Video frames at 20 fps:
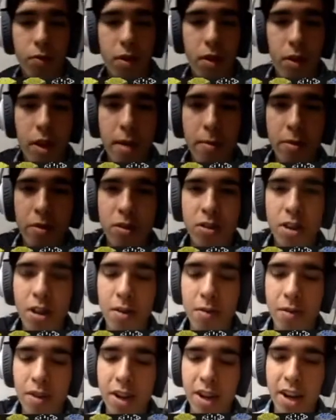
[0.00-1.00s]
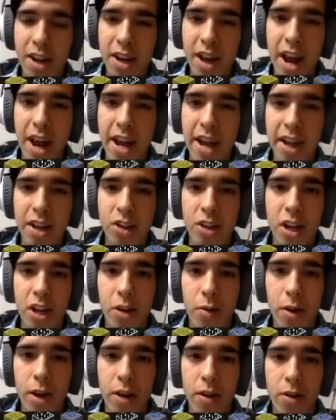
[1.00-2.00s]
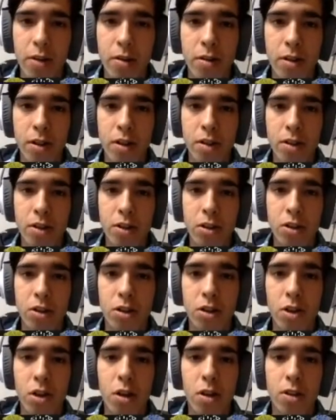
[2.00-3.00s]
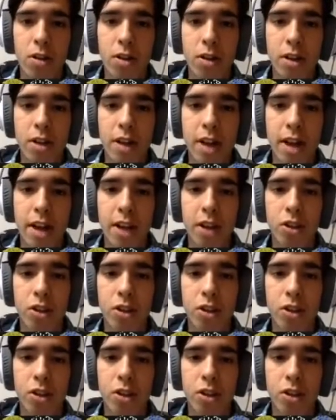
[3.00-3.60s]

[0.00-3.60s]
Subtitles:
grab yourself a kinetic generator. It's just called a kinetic